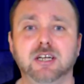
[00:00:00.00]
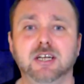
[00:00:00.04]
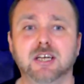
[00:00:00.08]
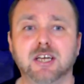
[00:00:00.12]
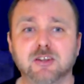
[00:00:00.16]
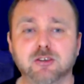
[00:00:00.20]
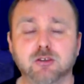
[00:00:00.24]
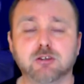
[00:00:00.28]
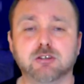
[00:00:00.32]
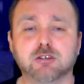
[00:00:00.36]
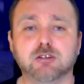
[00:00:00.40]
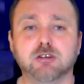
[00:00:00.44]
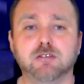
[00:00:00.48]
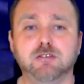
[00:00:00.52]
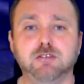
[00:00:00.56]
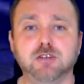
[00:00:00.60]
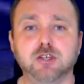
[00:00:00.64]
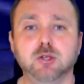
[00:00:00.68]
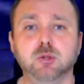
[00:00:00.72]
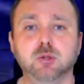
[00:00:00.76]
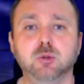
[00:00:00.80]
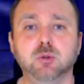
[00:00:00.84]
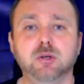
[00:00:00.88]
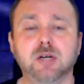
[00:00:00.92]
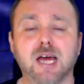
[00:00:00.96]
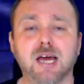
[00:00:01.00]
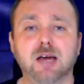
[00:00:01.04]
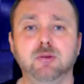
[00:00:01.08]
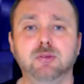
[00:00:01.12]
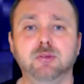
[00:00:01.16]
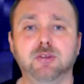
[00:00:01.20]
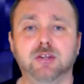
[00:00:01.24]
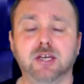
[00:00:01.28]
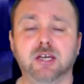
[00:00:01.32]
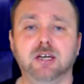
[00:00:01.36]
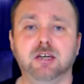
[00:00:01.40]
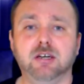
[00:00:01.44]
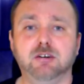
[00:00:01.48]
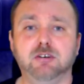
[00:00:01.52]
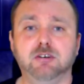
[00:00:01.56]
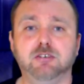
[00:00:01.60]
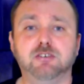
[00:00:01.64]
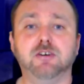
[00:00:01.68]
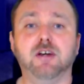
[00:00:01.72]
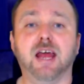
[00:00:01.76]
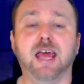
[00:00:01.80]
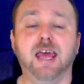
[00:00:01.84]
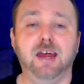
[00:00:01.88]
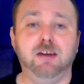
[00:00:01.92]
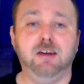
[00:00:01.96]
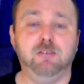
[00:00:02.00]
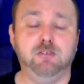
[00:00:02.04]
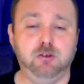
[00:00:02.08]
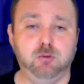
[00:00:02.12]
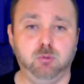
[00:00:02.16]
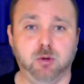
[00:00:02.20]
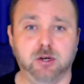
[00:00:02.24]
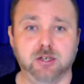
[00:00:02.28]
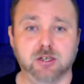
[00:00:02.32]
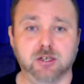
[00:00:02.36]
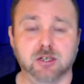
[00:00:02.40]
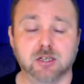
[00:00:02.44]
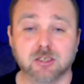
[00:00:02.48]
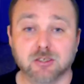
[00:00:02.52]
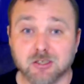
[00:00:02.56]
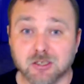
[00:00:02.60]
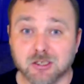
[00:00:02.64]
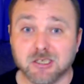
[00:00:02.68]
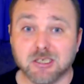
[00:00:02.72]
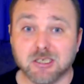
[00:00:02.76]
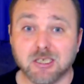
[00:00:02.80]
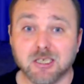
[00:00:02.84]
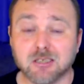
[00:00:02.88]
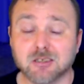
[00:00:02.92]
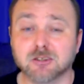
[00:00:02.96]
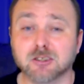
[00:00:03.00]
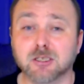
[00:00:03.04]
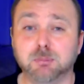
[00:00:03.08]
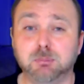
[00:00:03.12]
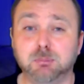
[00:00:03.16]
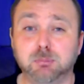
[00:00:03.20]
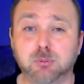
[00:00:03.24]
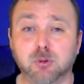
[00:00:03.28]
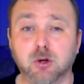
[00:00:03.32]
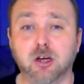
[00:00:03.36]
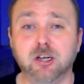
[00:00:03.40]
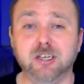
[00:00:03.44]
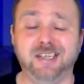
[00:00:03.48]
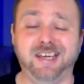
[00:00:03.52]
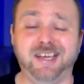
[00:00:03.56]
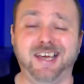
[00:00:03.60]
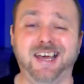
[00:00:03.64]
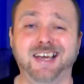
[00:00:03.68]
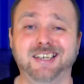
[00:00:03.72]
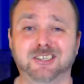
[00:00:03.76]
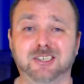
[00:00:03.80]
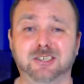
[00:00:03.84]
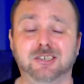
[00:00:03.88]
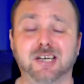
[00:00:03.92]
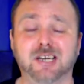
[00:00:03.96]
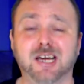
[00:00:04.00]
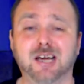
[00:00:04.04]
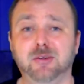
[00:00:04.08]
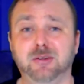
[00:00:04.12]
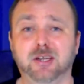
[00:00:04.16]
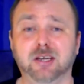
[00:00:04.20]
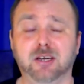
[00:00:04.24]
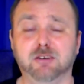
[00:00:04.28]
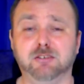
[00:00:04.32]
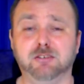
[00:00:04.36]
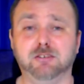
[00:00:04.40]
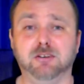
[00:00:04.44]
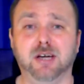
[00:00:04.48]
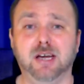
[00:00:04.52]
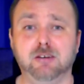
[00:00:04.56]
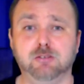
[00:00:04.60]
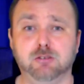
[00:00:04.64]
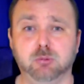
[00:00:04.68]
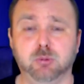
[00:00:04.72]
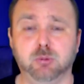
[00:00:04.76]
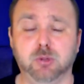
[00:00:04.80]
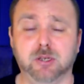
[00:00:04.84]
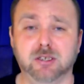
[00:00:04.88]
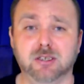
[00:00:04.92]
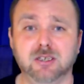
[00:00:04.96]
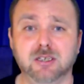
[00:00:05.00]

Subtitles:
There's a viewer out there for everyone, just like there's a broadcaster out there for everyone.